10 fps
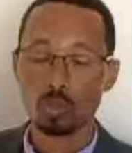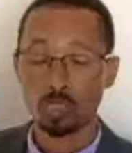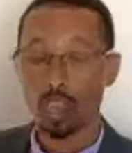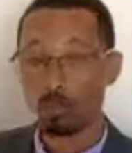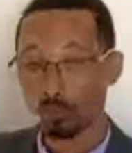When
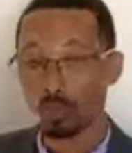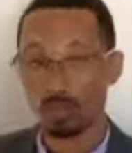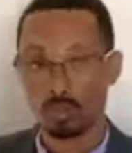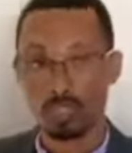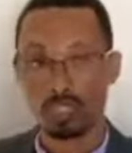it comes to
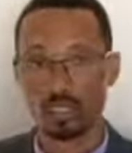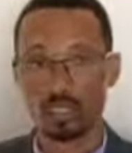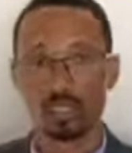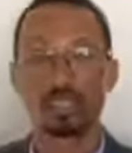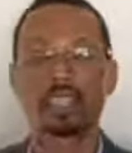
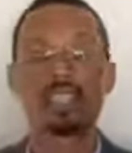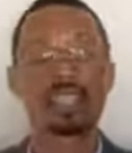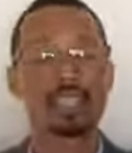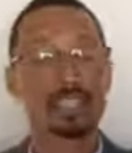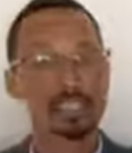innovation,
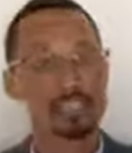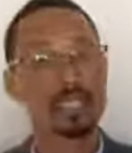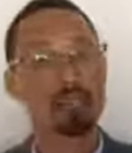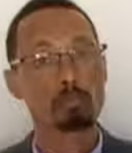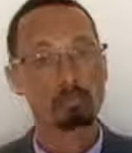is
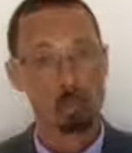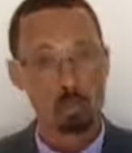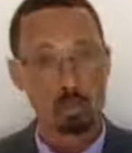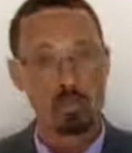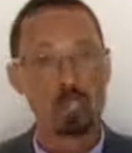the
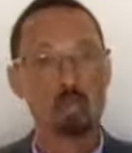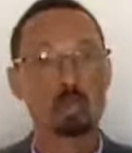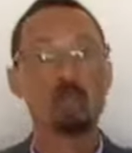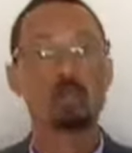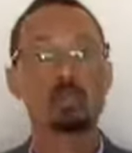process
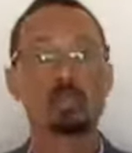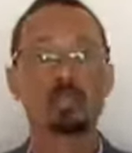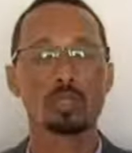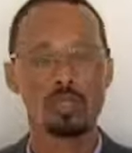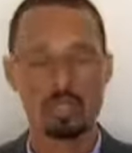of
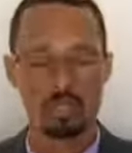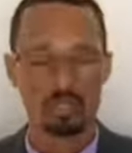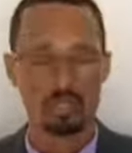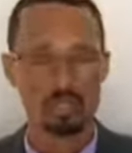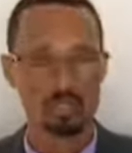doing new
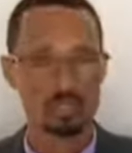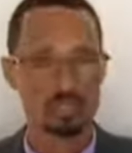things.